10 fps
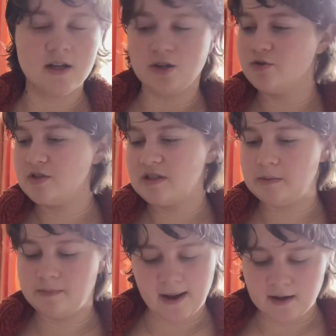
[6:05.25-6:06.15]
You just
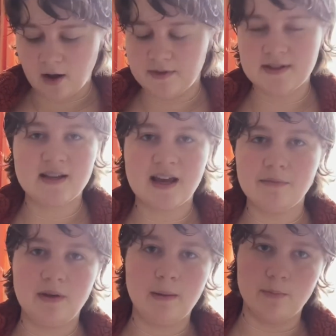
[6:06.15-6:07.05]
spend all this time
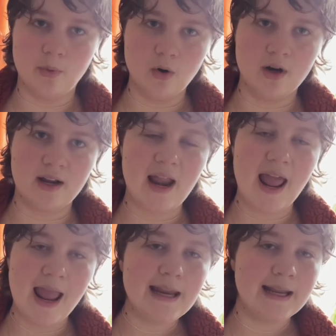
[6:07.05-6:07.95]
being bored and
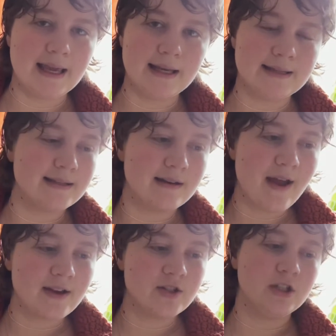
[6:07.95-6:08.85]
hating it instead of
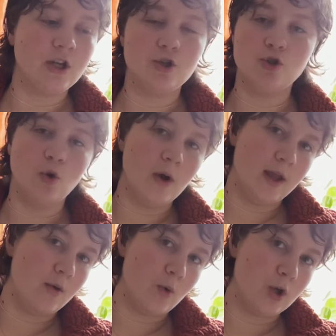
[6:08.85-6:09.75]
actually
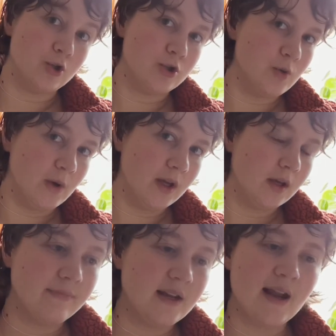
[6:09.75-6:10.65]
enjoying what you're
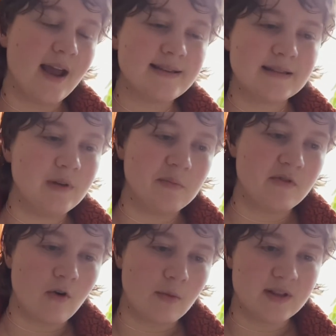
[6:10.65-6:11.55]
doing. And it has to be a
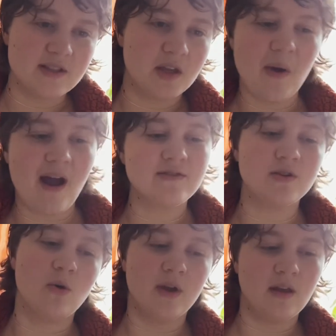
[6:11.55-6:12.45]
performance. Like, you have to
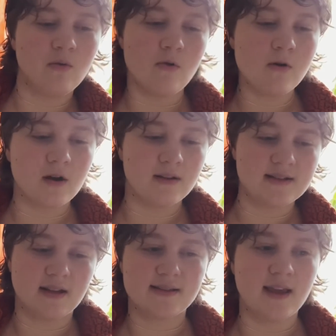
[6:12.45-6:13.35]
go and get awards,
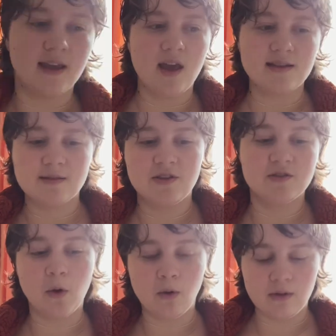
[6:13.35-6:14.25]
and it's like, to be
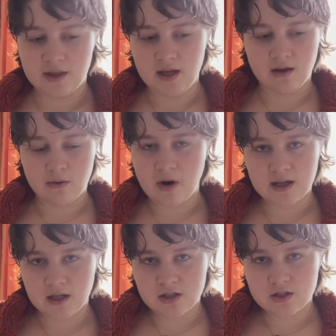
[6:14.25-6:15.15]
this whole thing. Why
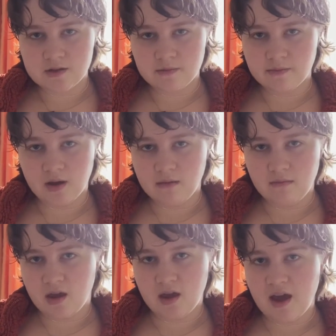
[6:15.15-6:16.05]
can't it just be
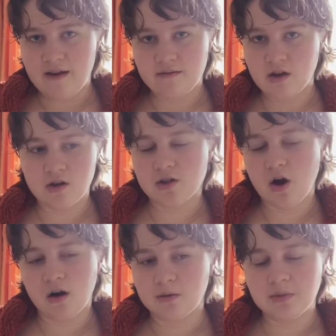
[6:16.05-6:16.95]
me having a
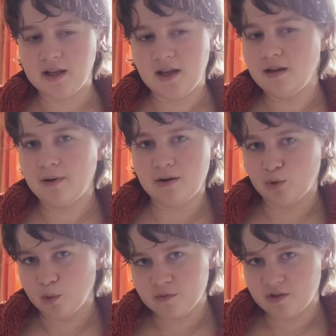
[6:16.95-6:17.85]
guitar and playing in my
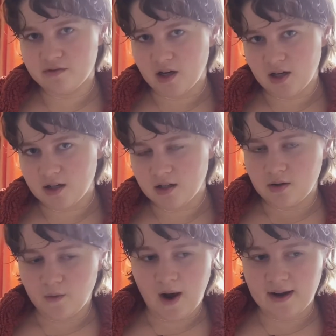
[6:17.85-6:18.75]
room for fun?
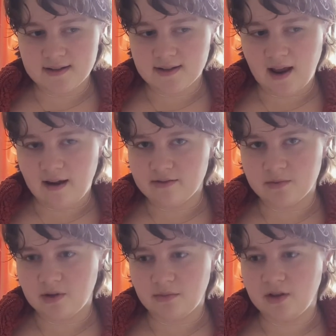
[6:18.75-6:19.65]
Why does it have to
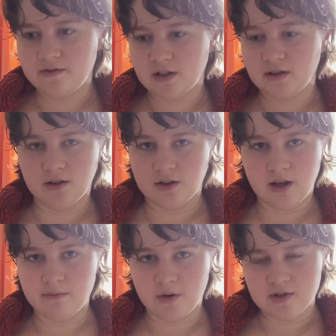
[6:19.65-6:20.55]
be me fucking
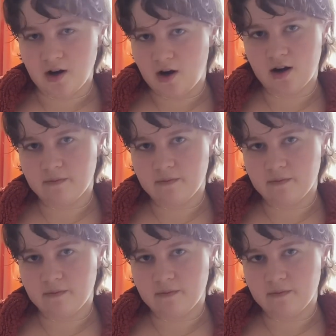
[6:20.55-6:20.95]
learning Mozart?